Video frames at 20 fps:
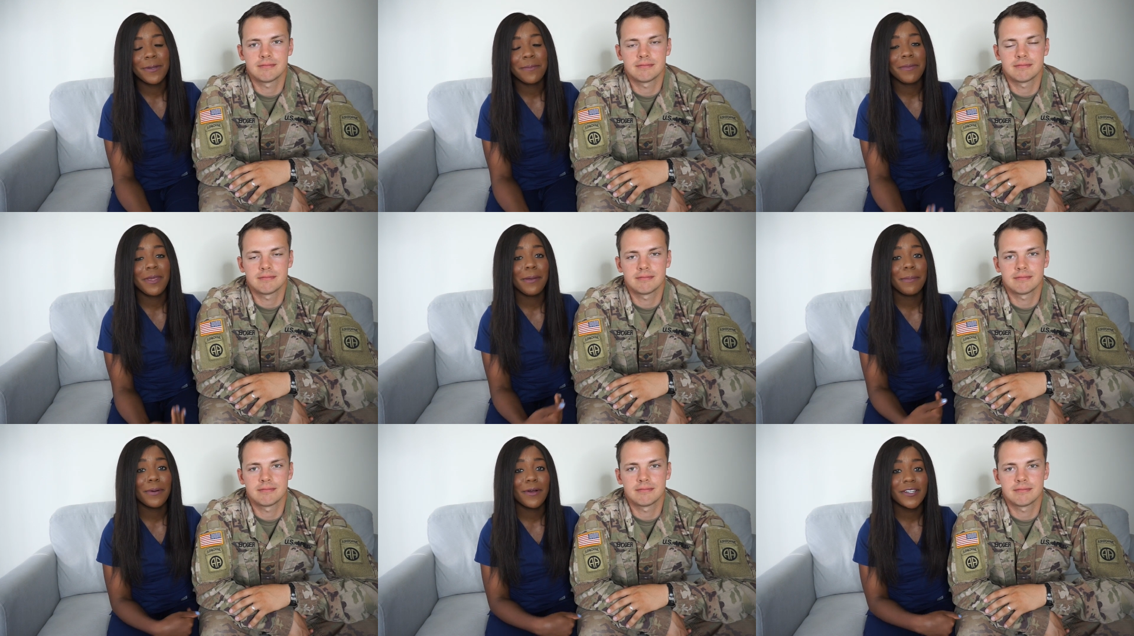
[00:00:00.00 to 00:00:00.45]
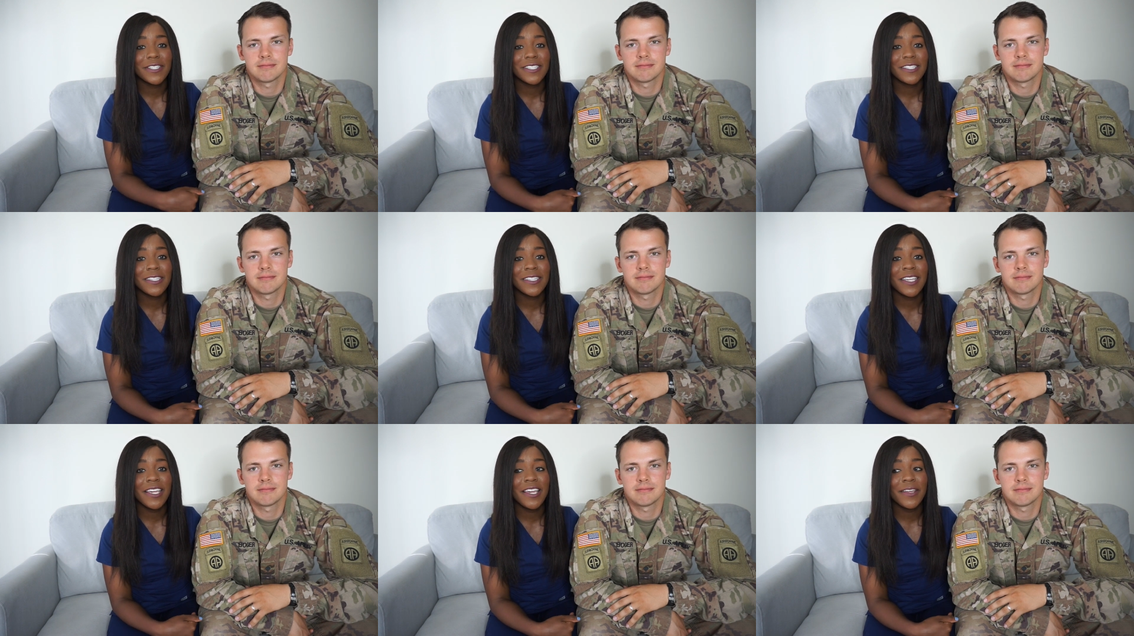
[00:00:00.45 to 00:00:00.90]
Speaker 1: but me
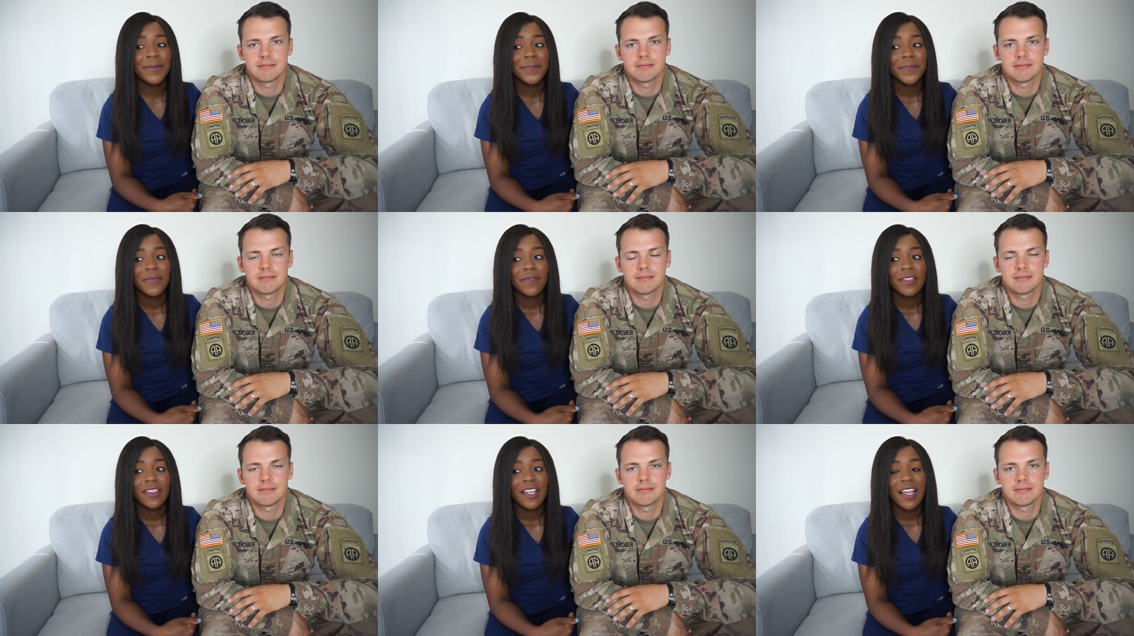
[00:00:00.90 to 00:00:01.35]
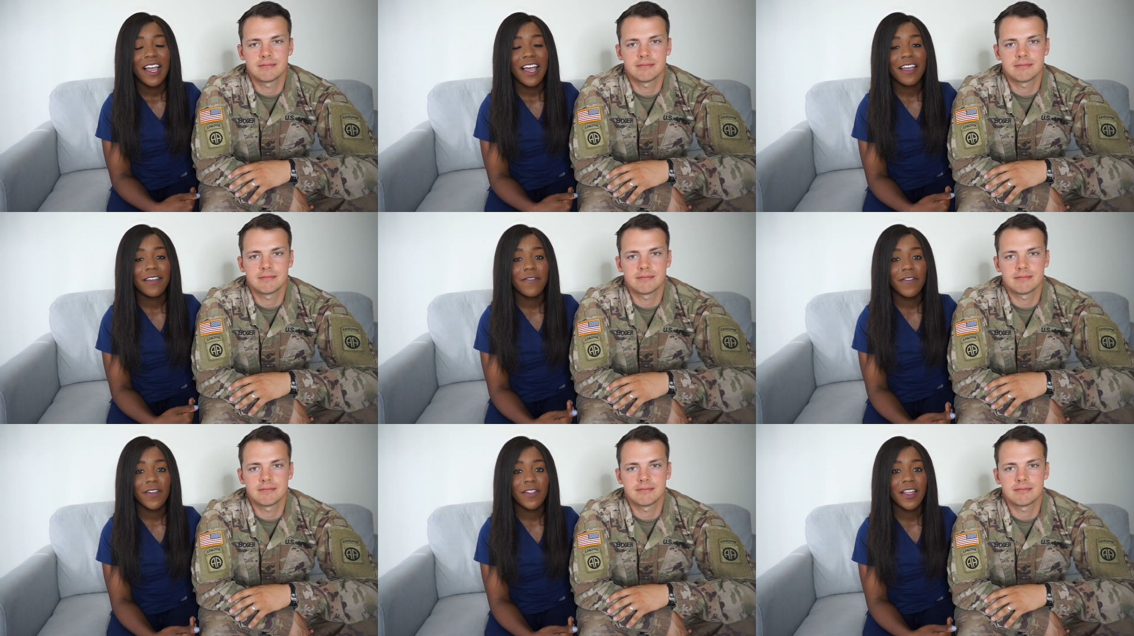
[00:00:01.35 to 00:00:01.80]
personally,
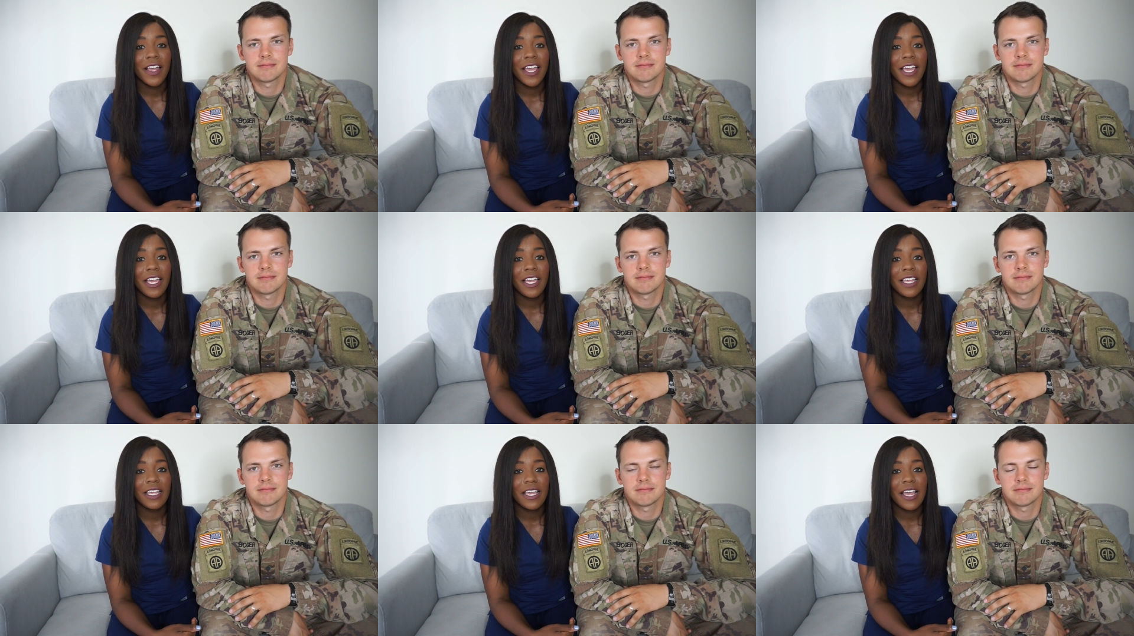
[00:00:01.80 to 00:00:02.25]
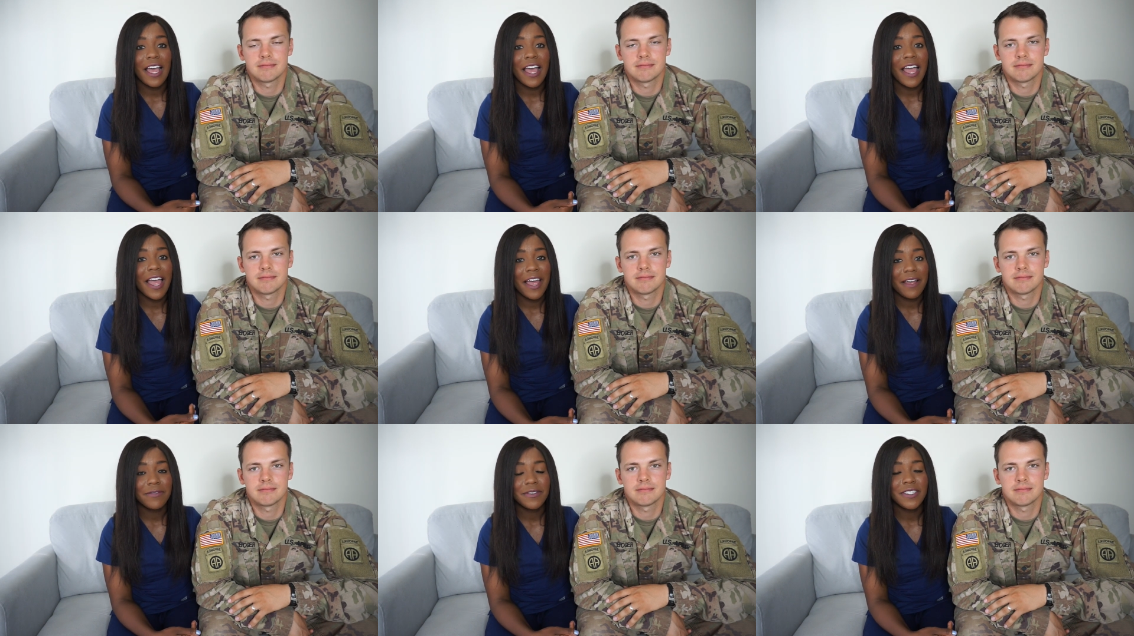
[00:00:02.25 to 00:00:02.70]
I feel like
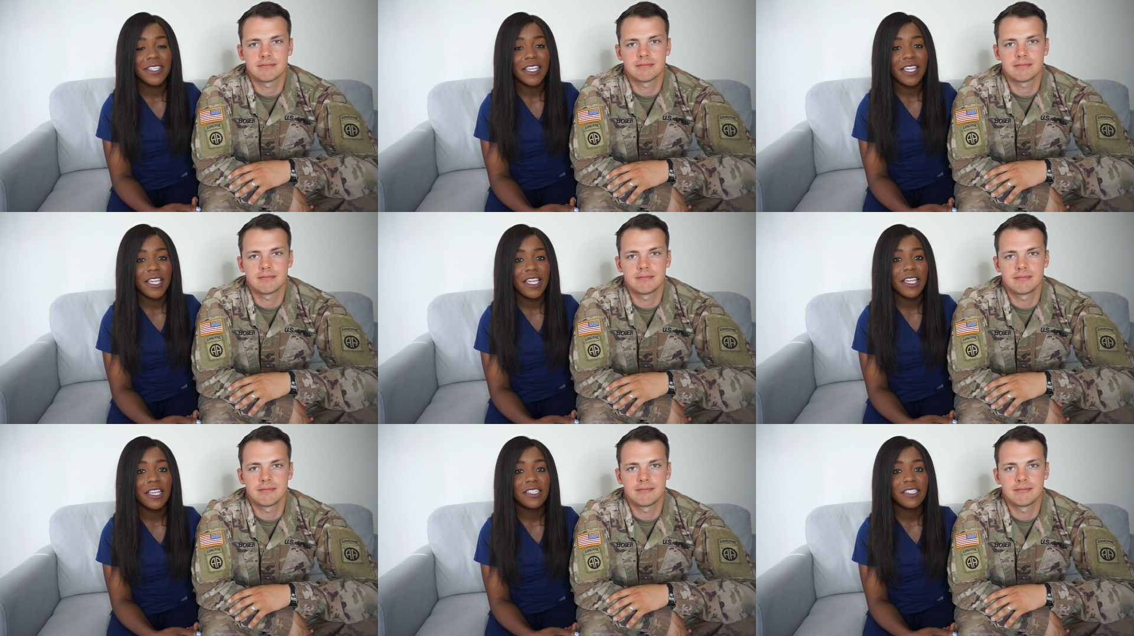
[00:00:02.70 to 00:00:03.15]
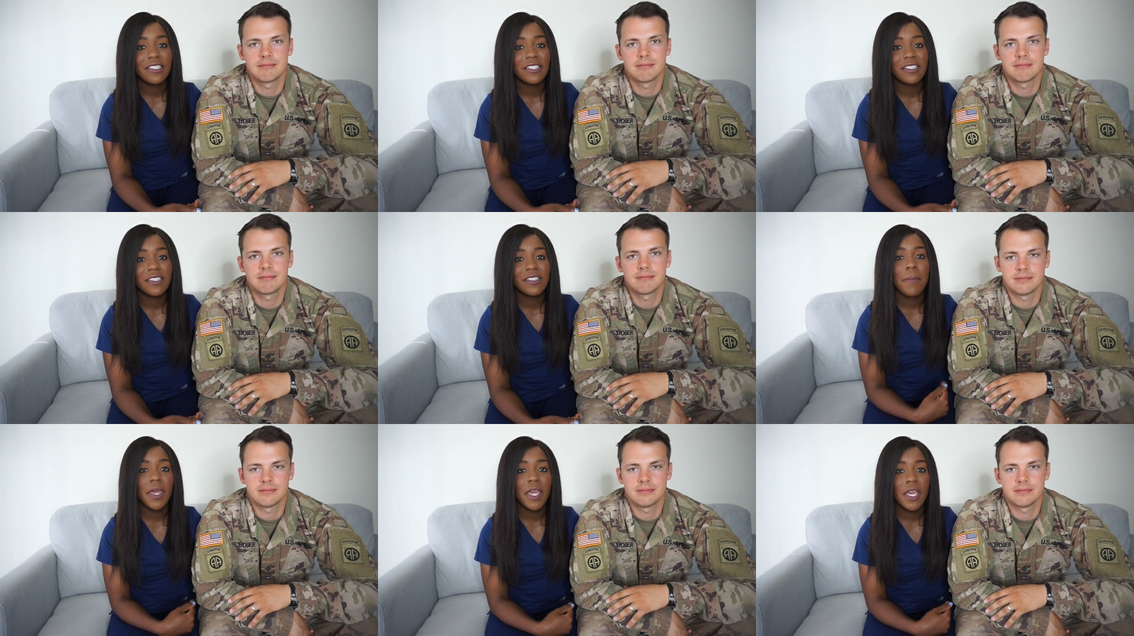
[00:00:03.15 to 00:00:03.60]
I have to eat.